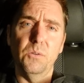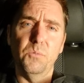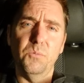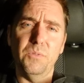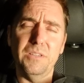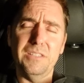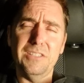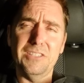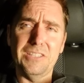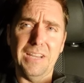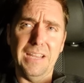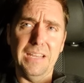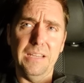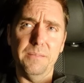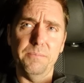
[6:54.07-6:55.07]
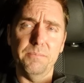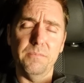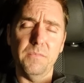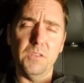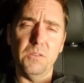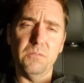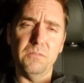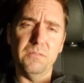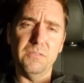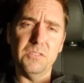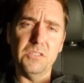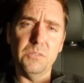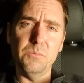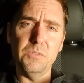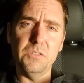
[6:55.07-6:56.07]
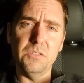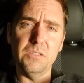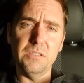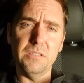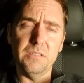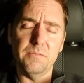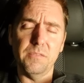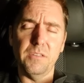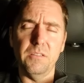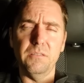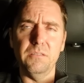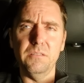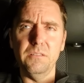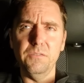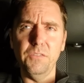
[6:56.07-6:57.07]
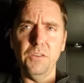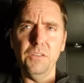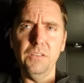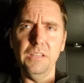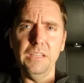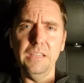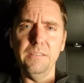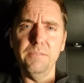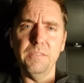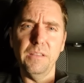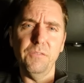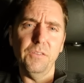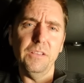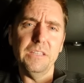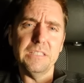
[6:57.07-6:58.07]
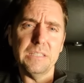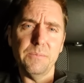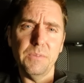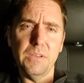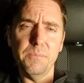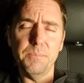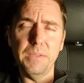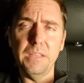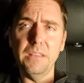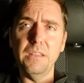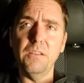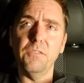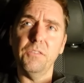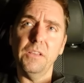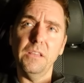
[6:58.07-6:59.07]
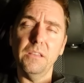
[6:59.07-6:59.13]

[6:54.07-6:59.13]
what a shame. Oh, she was just, oh, if only someone had been there,